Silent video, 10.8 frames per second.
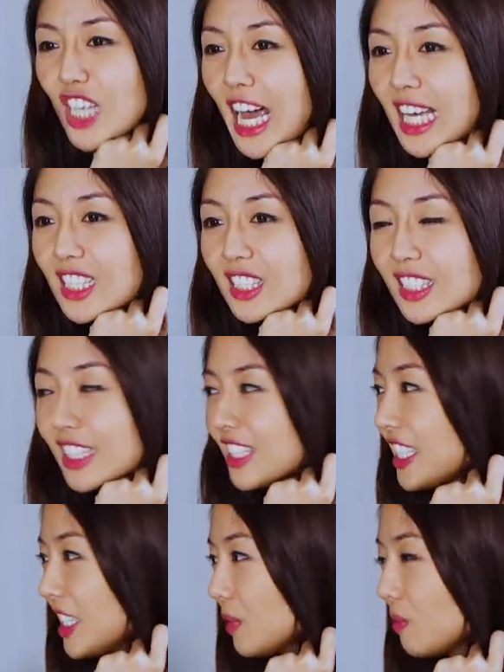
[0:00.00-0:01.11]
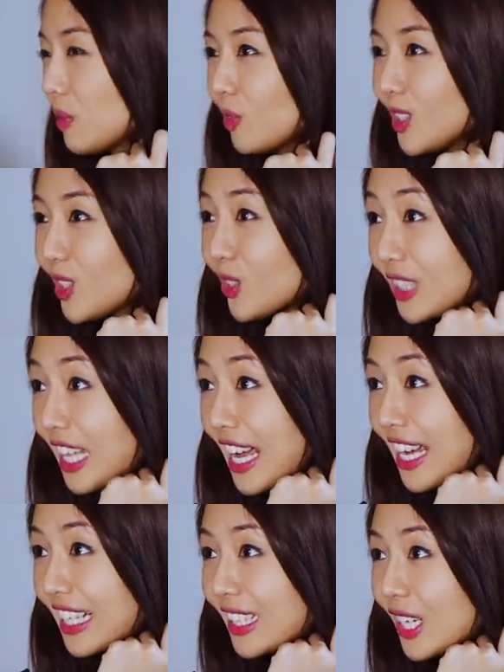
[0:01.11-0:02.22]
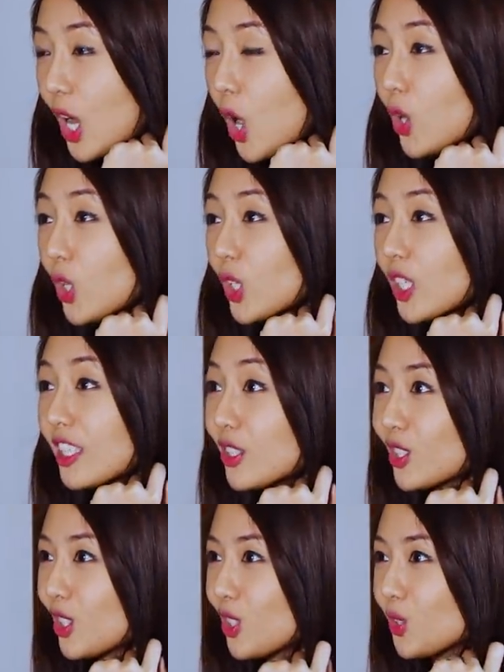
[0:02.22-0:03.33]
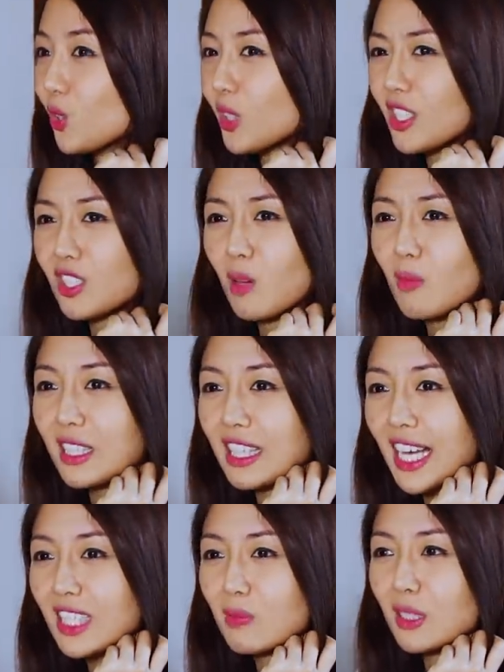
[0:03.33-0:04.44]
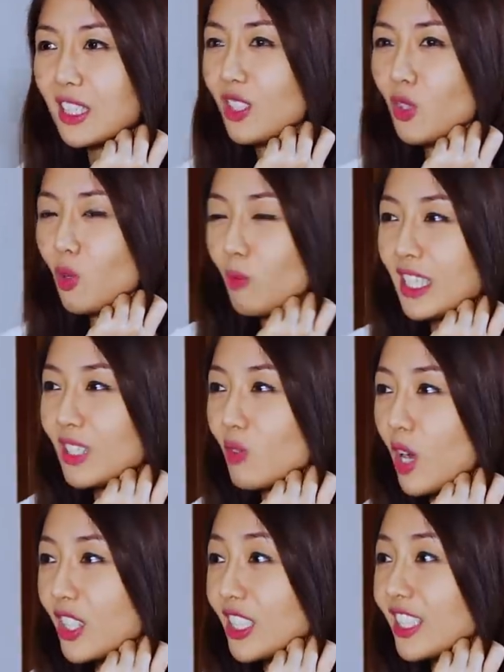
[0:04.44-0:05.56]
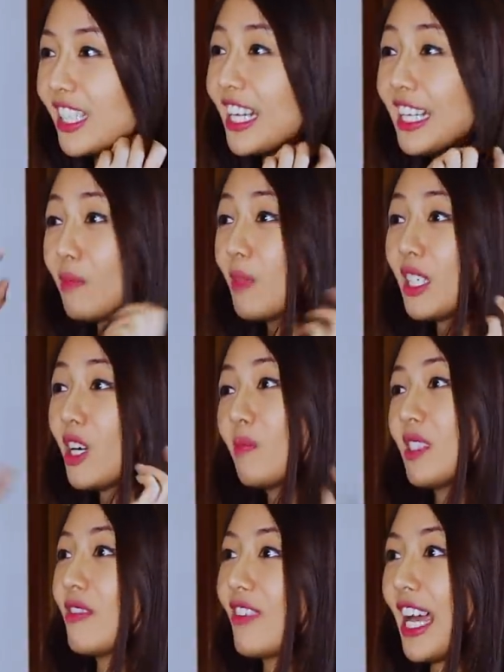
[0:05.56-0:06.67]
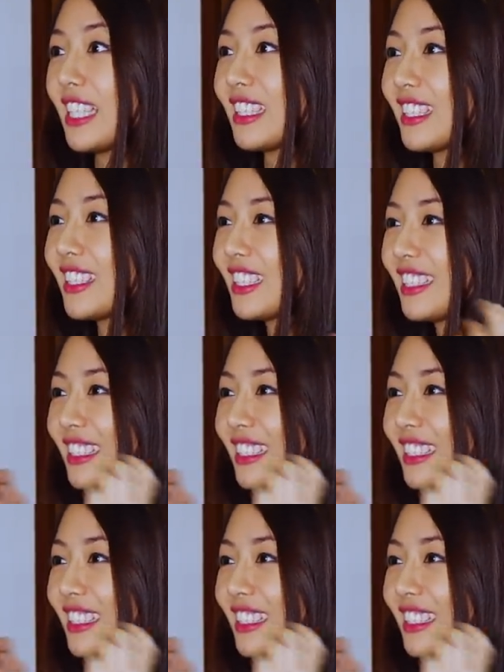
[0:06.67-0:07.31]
on a channel that these people don't like, or there's a show that someone likes but then nobody's watching, it becomes a fight.